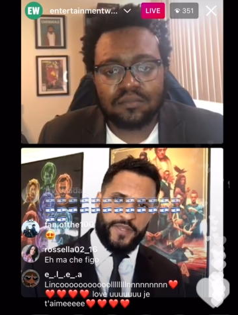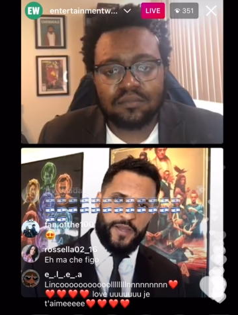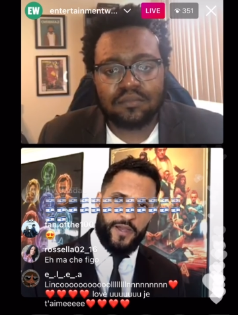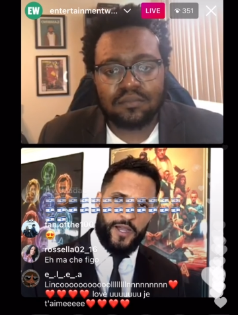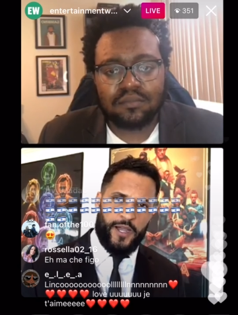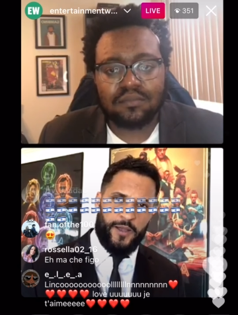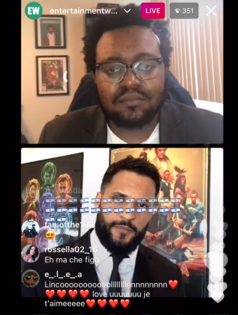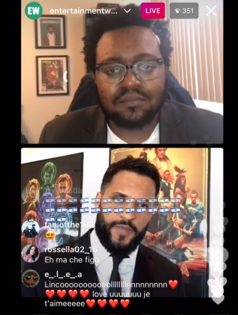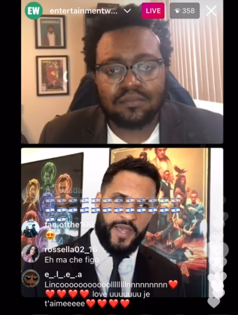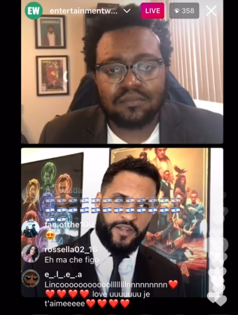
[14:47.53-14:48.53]

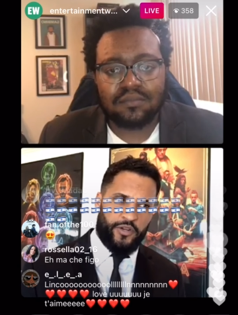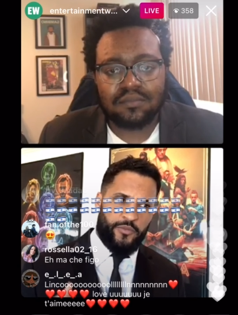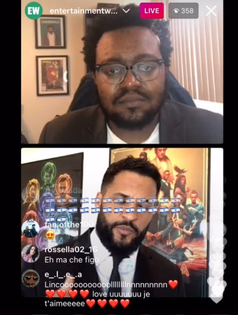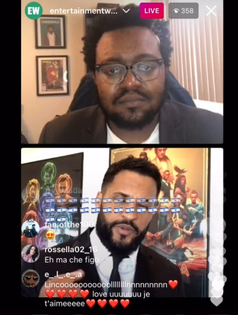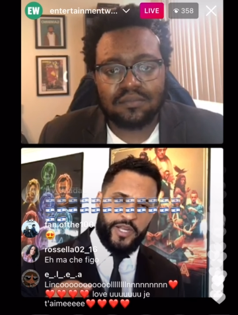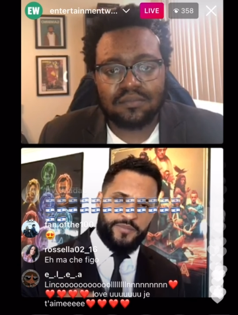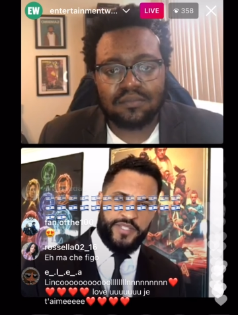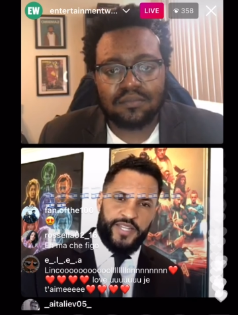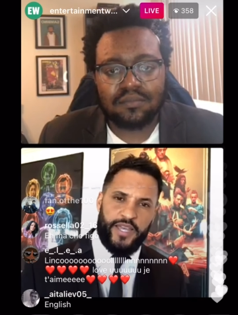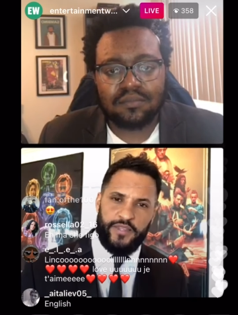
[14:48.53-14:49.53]
Speaker 1: Um, and only when we come
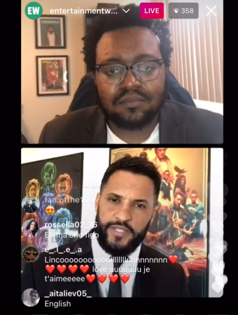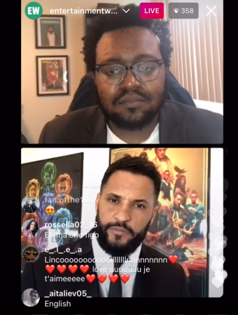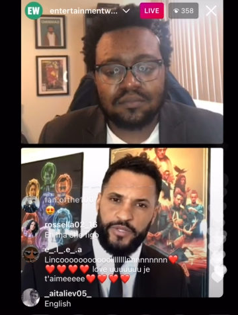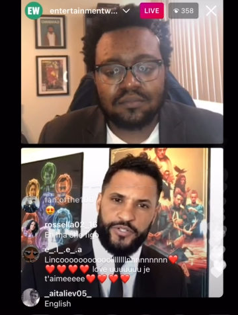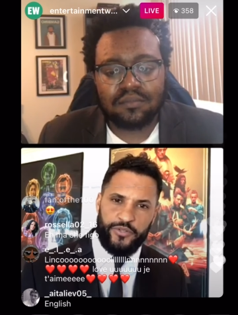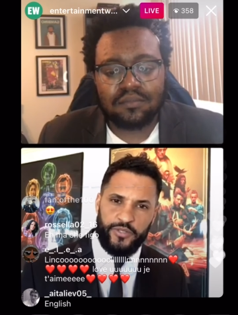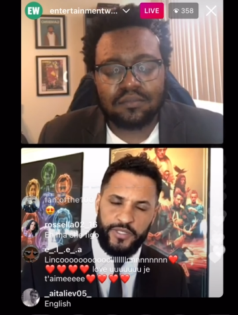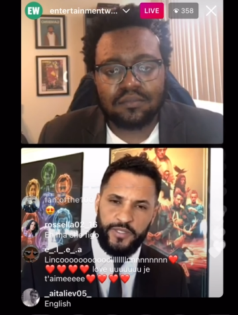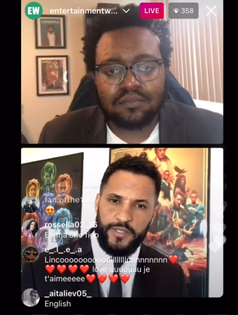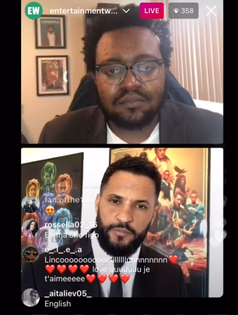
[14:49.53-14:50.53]
together can we
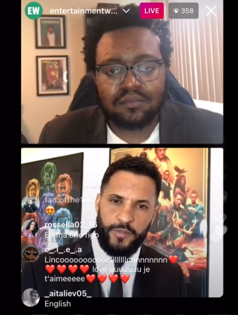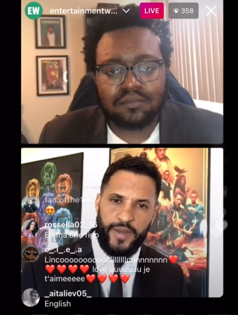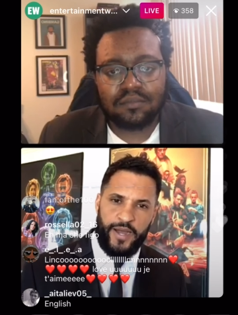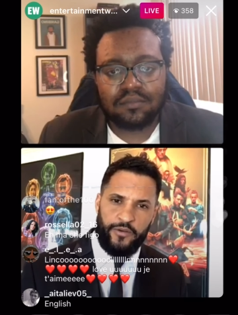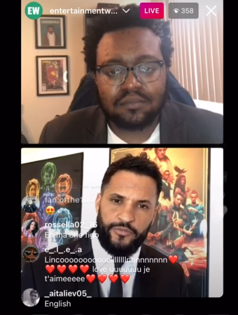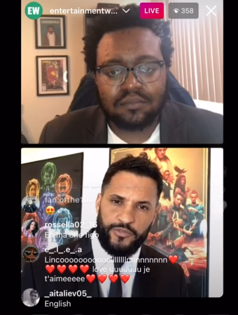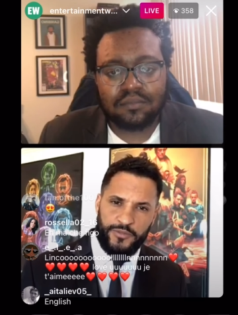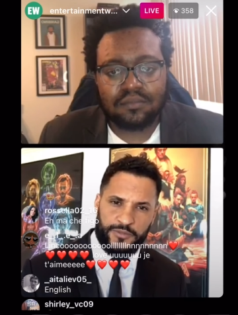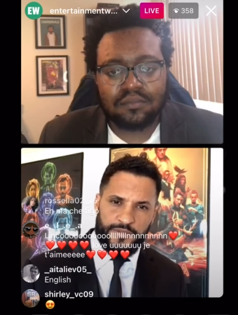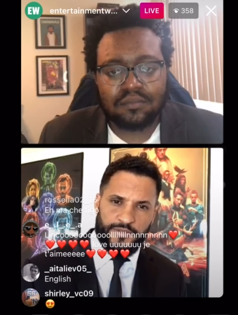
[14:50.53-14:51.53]
truly be powerful.
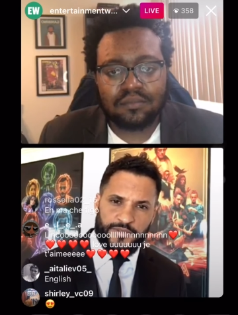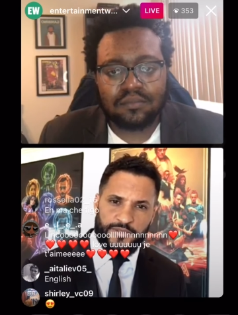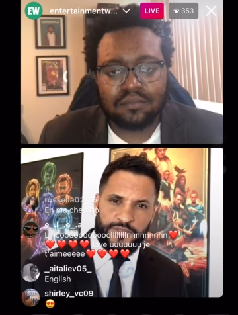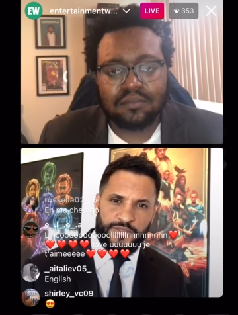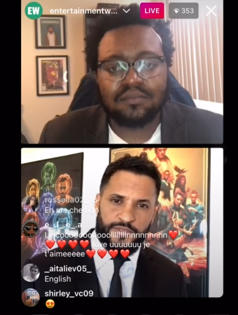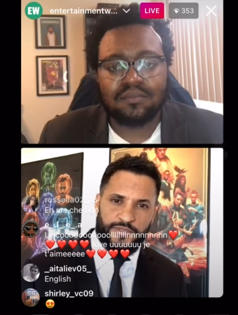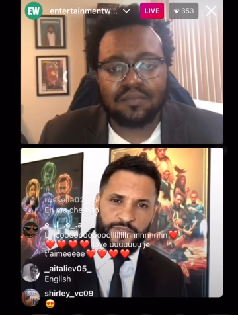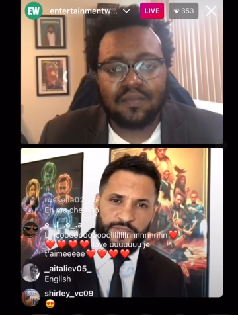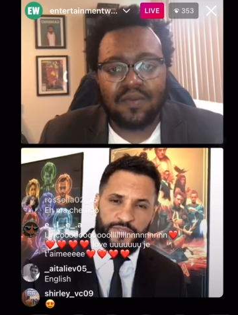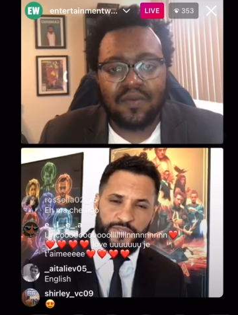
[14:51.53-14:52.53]

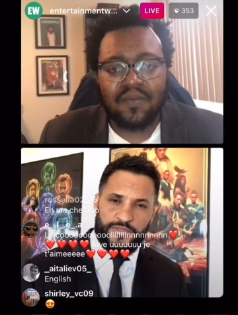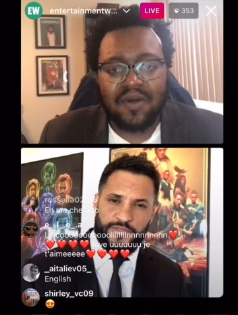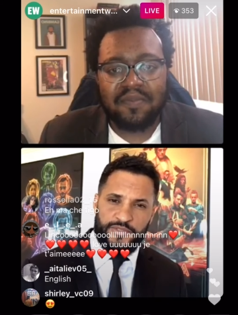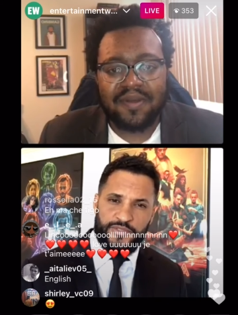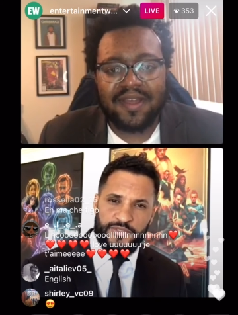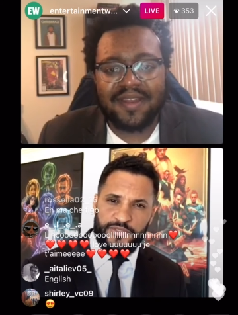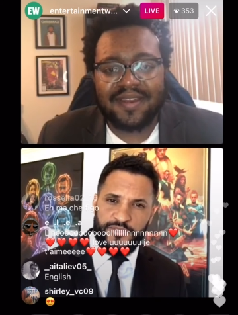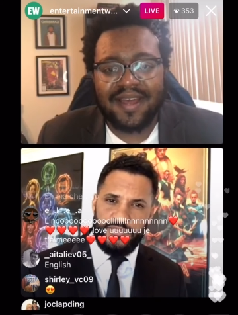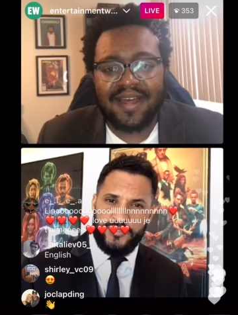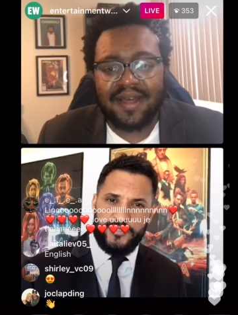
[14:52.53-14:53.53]
Speaker 2: Well put.
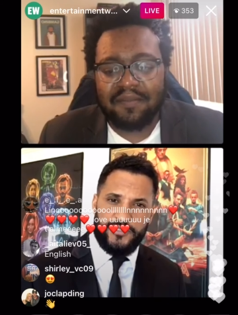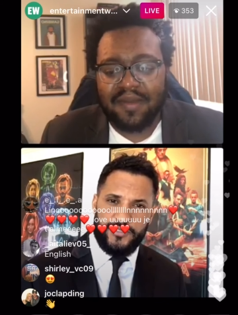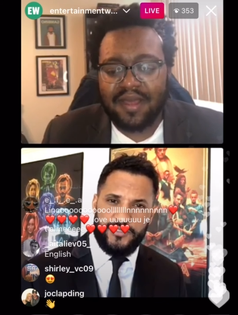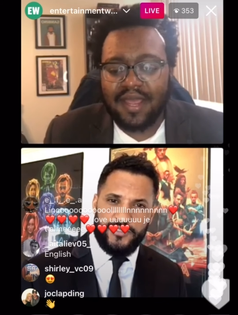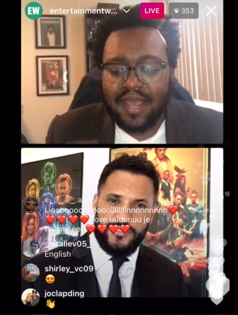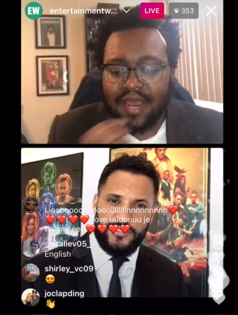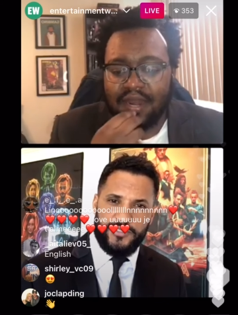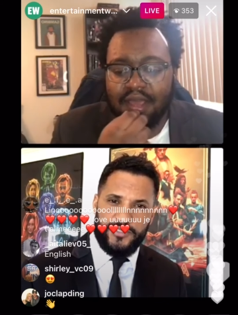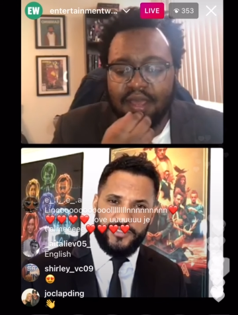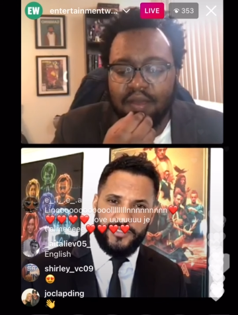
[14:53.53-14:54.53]
Um,
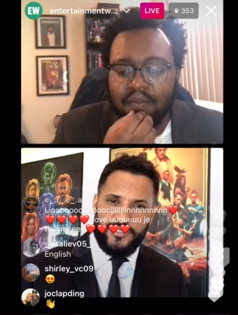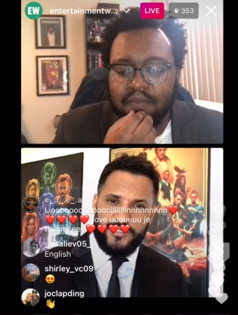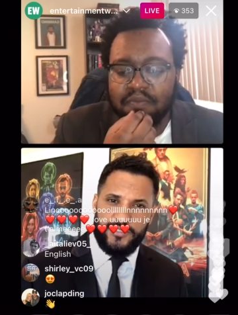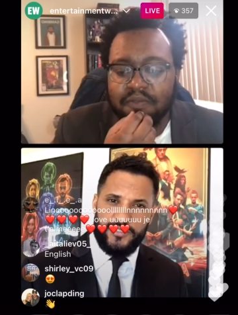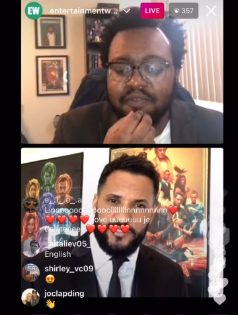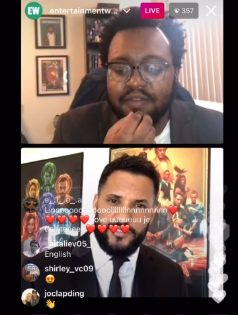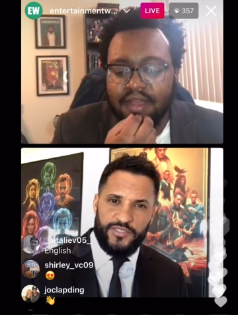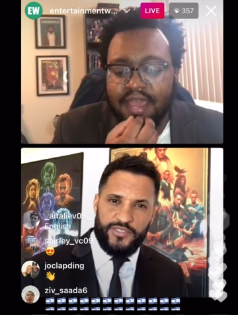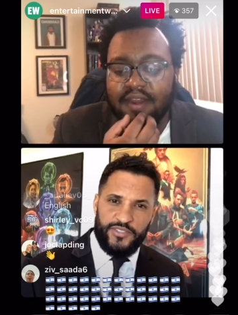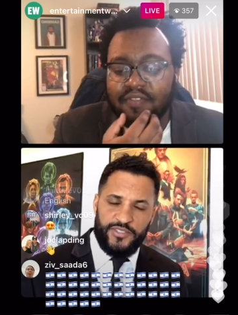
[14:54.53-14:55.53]
and, um, and
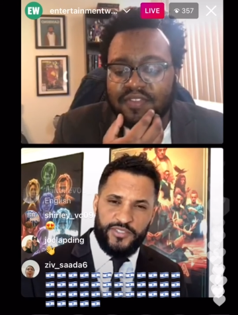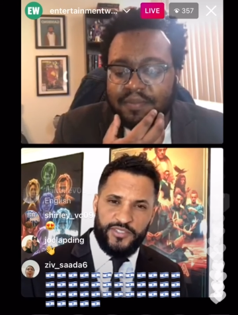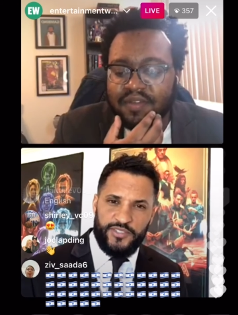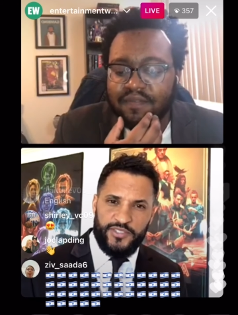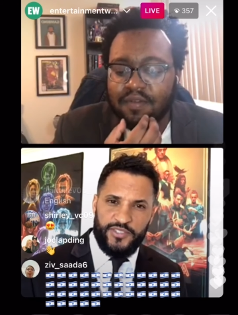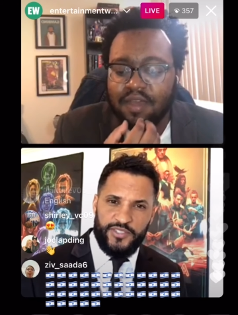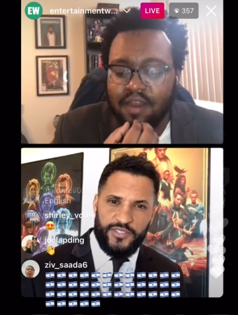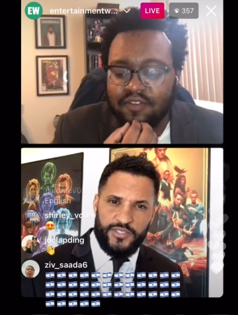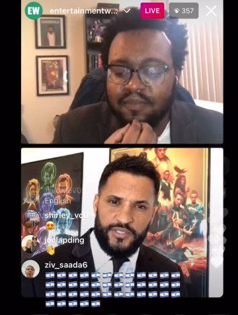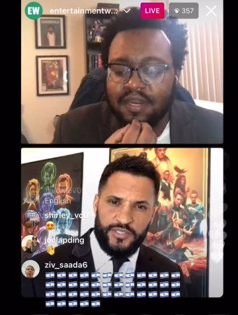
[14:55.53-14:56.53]
again, on the subject of new
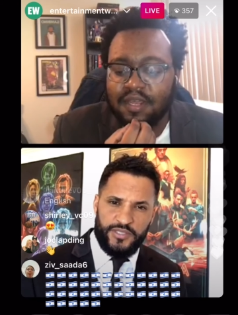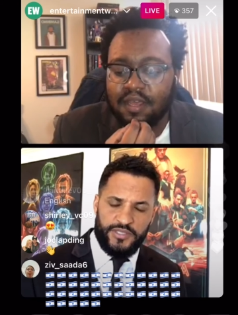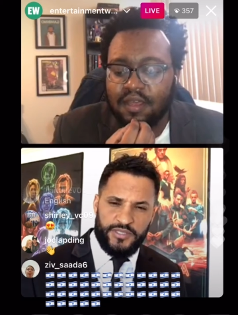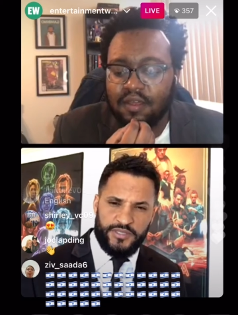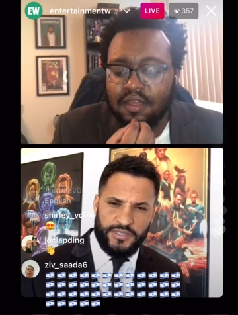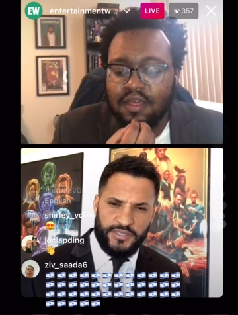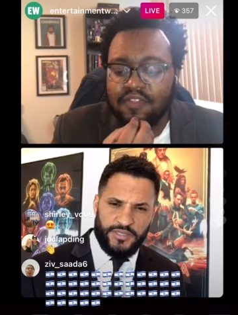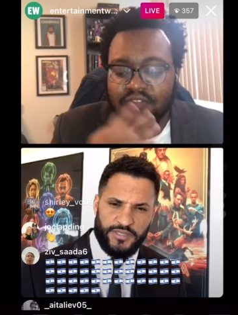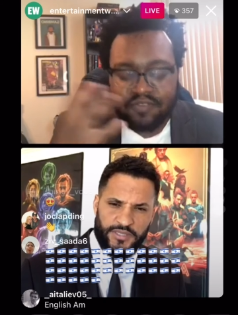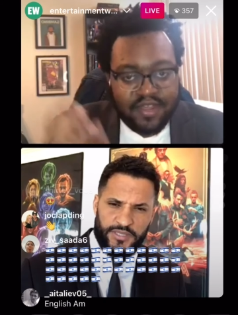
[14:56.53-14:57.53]
characters, I mean, uh,
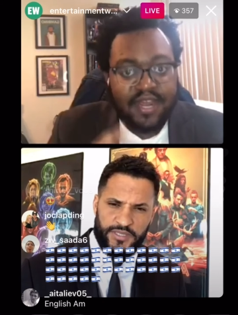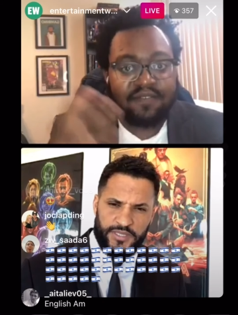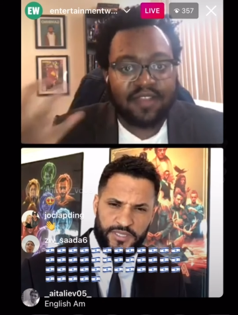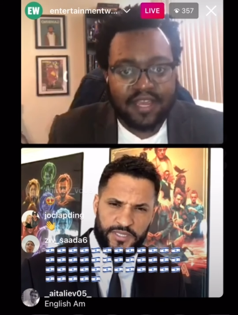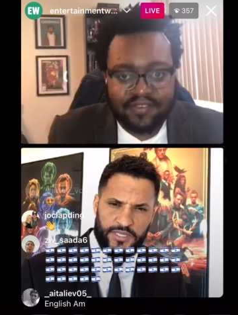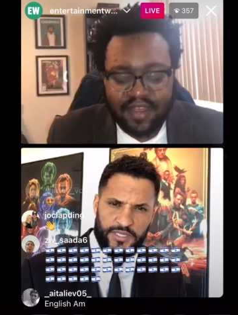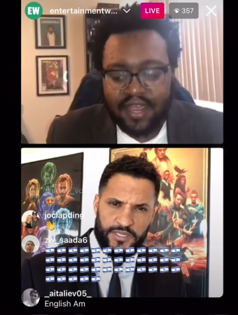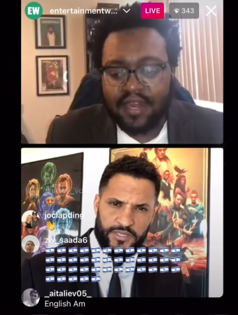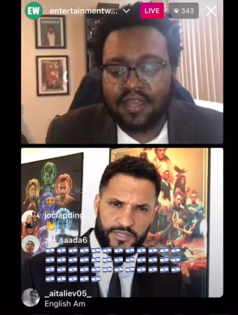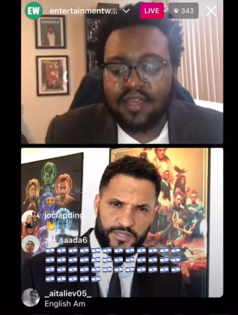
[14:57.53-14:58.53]
this new setting of
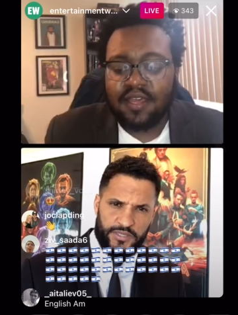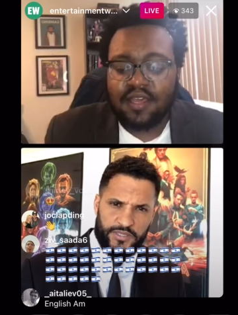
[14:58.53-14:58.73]
Lakeside